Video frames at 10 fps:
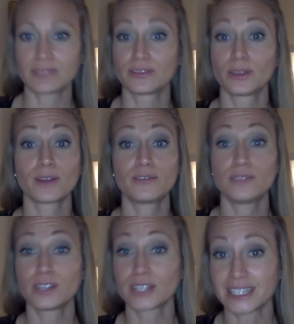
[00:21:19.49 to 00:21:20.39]
even though I
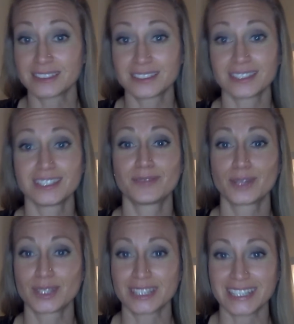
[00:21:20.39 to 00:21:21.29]
feel like it's
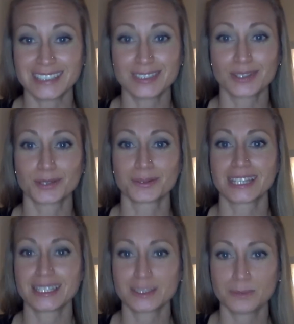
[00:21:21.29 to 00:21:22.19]
significantly easier to
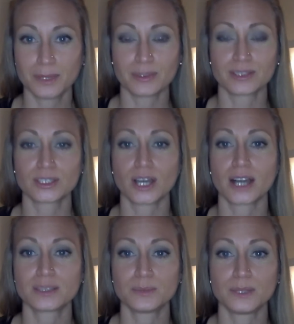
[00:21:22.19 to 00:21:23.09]
relate to people and
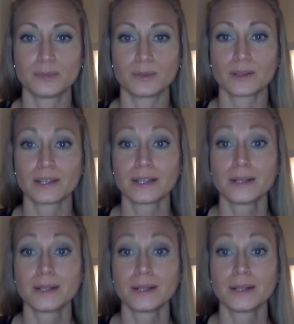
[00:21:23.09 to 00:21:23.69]
talk to people